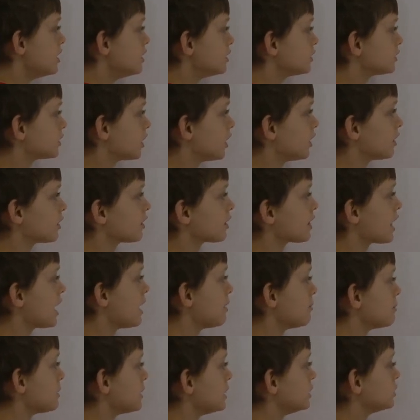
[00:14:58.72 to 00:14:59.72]
So
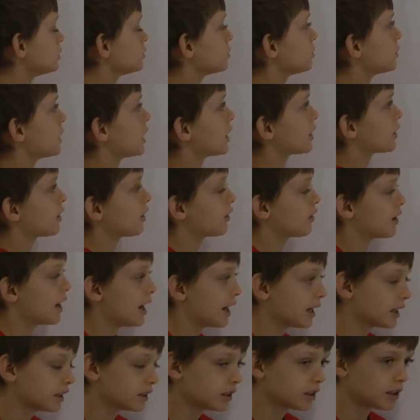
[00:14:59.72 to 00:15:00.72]
that means we are
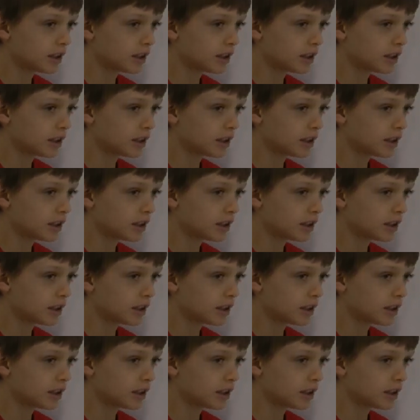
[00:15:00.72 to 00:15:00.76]
correct.